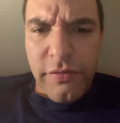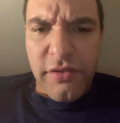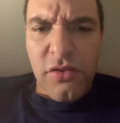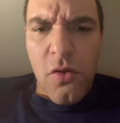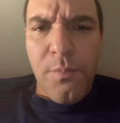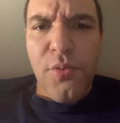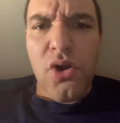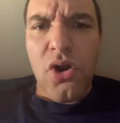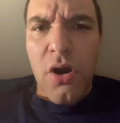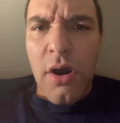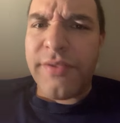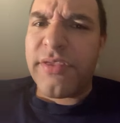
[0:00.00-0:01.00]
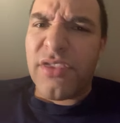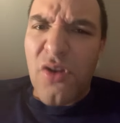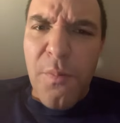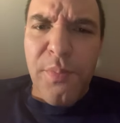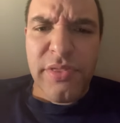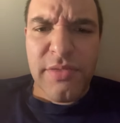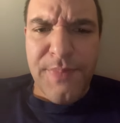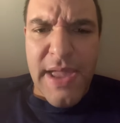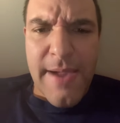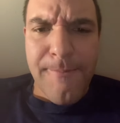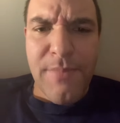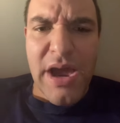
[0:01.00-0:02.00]

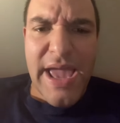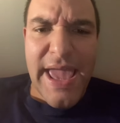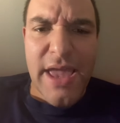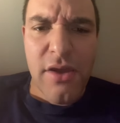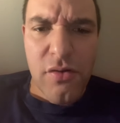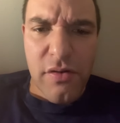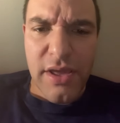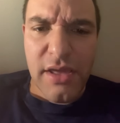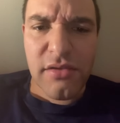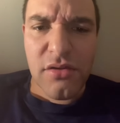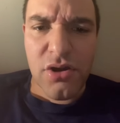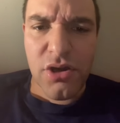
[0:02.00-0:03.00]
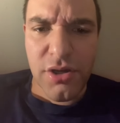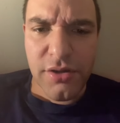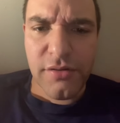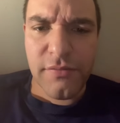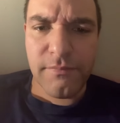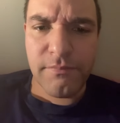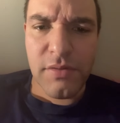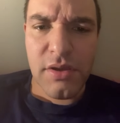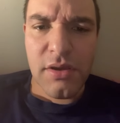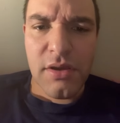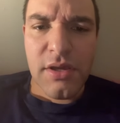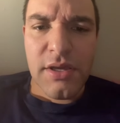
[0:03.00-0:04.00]
spam. My ankle is hurt.
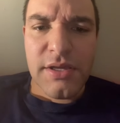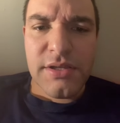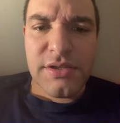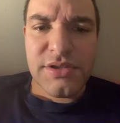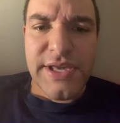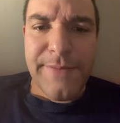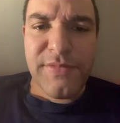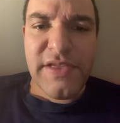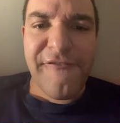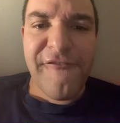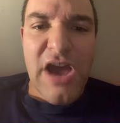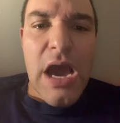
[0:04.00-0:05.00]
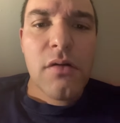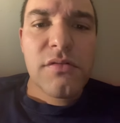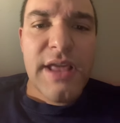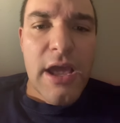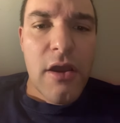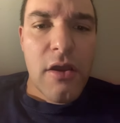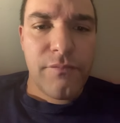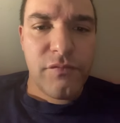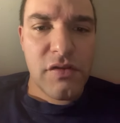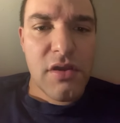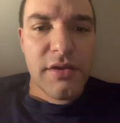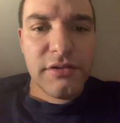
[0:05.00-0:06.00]
James, the foul down.
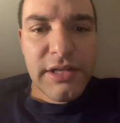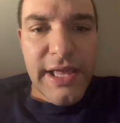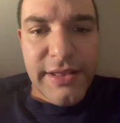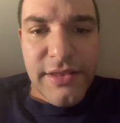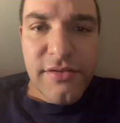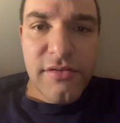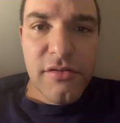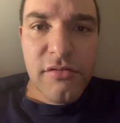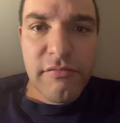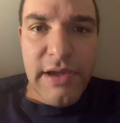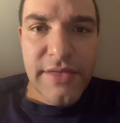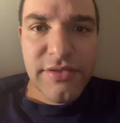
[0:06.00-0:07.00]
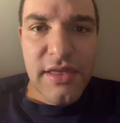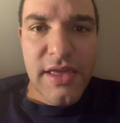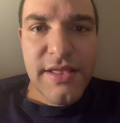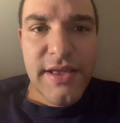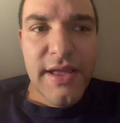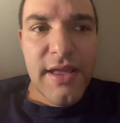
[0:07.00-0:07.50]
You got lent into the grass in